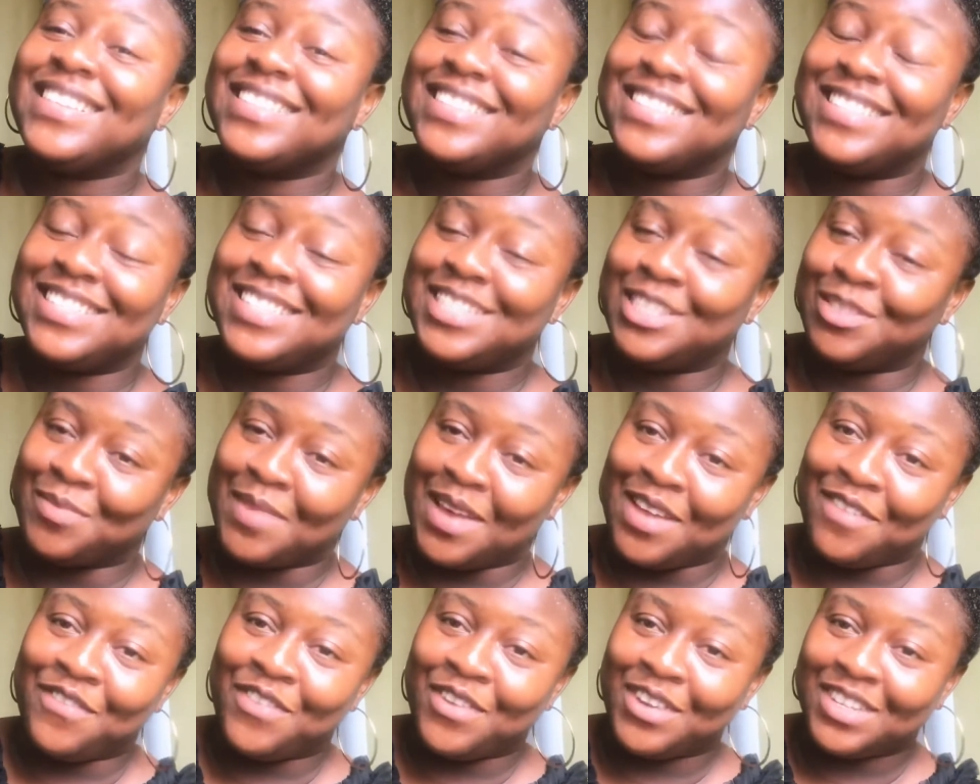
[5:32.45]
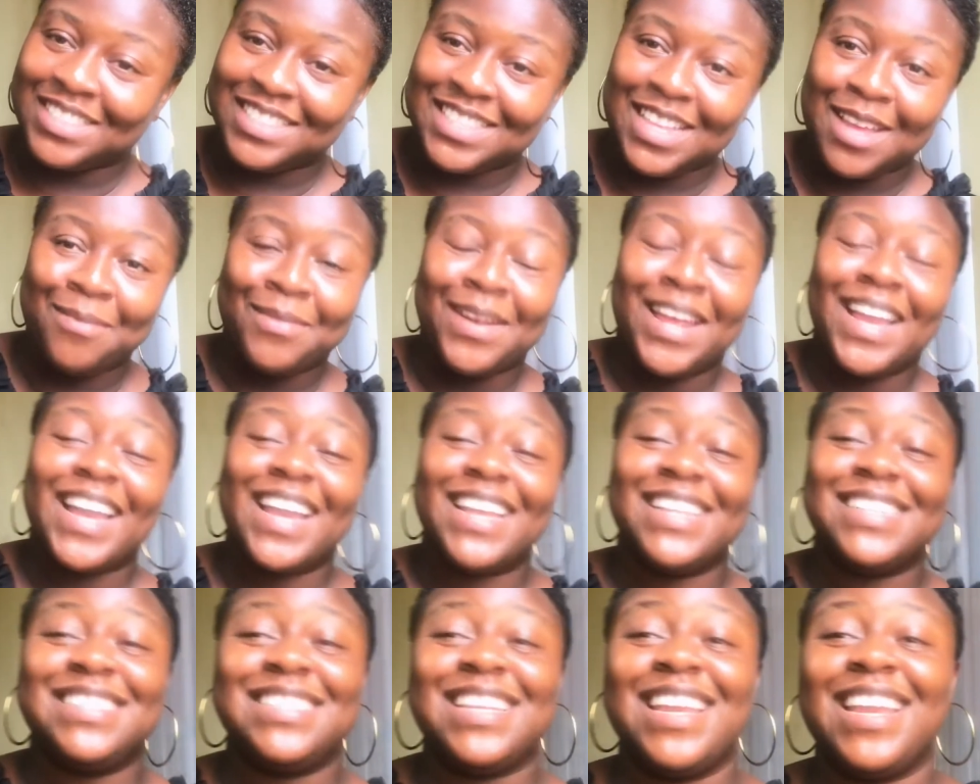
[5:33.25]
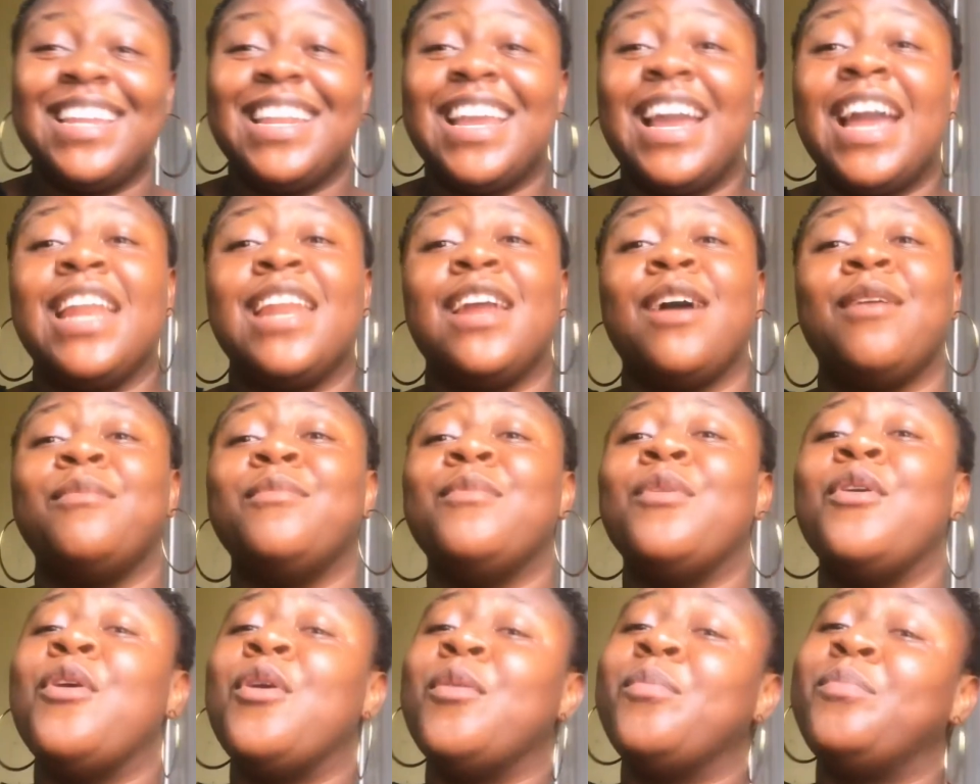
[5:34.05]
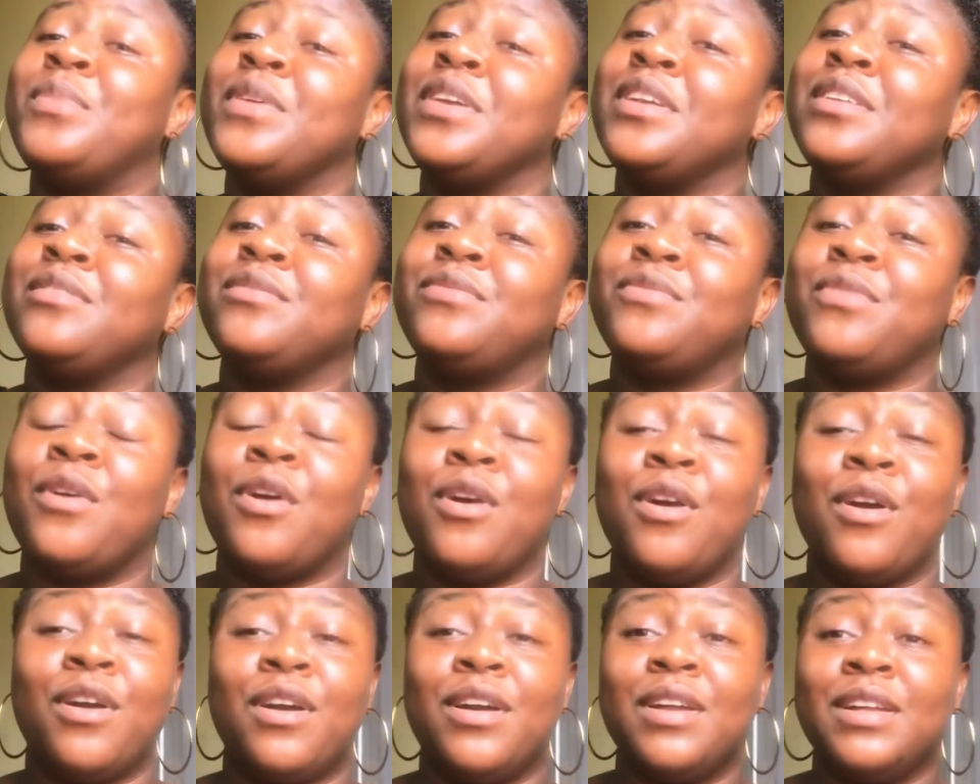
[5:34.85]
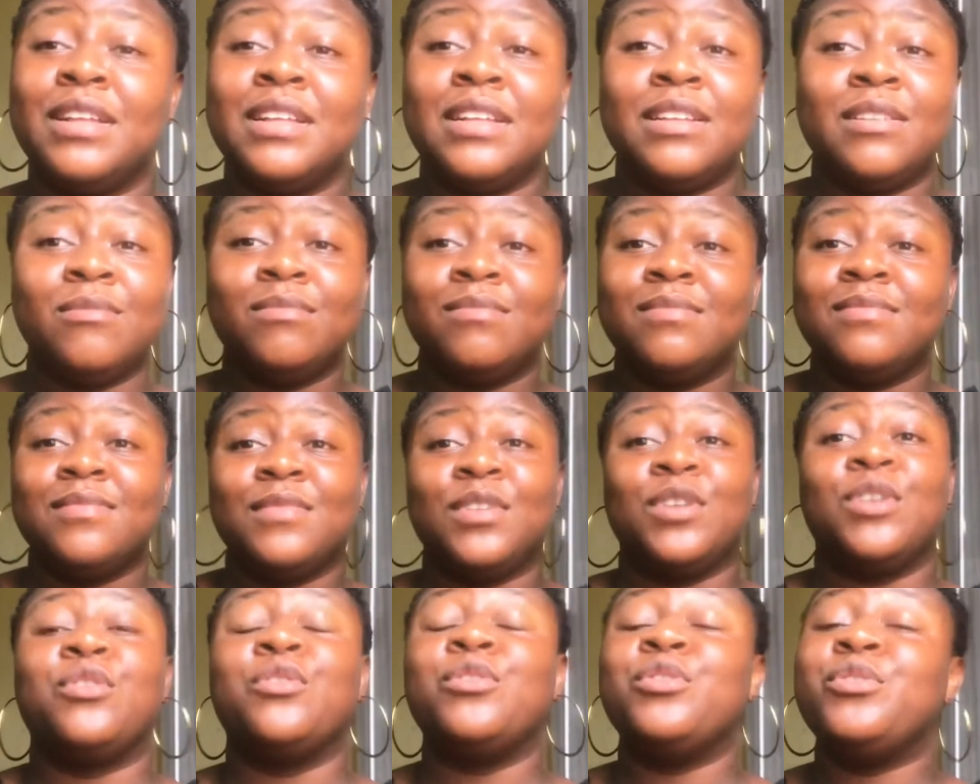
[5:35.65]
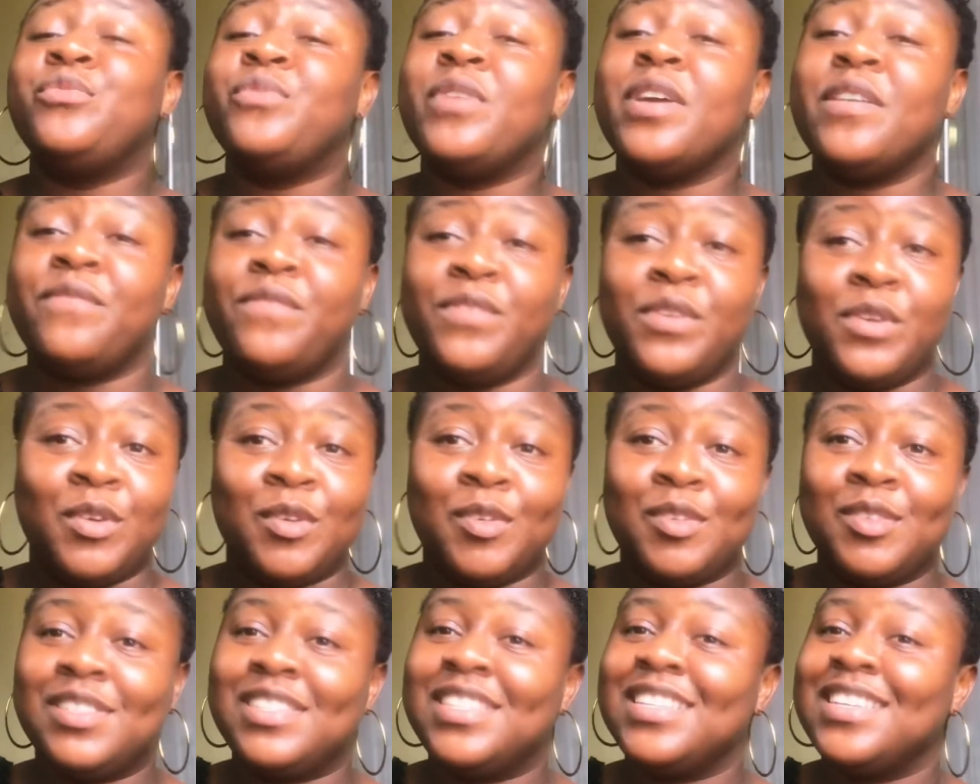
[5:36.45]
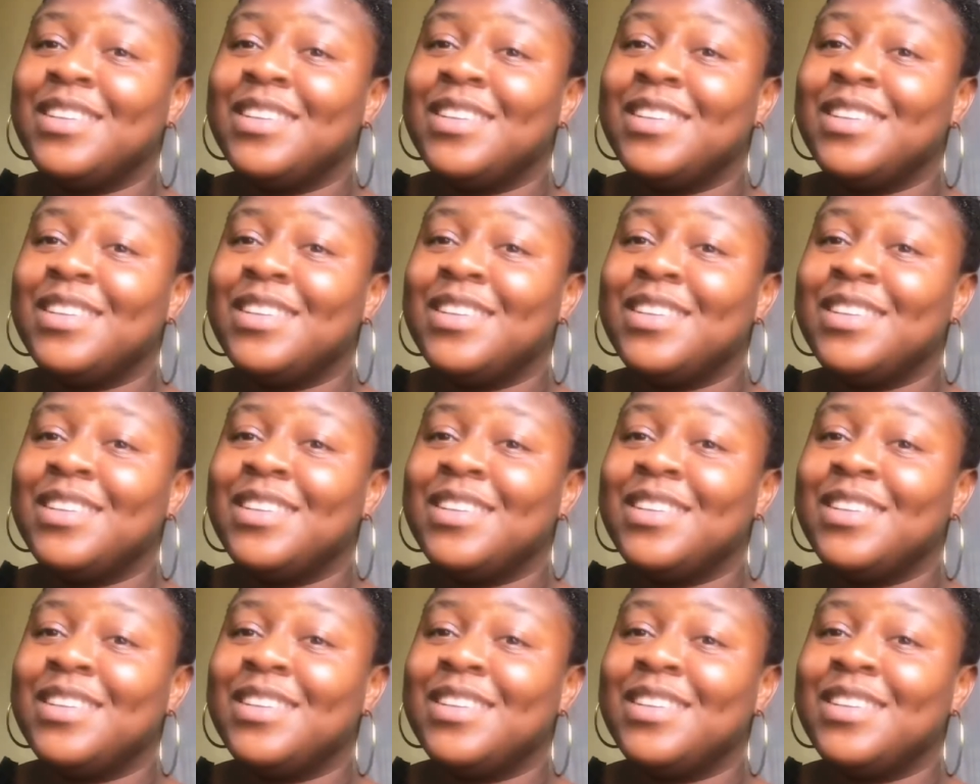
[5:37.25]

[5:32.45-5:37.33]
This is my first time, like I said, and I'm hoping for good reviews,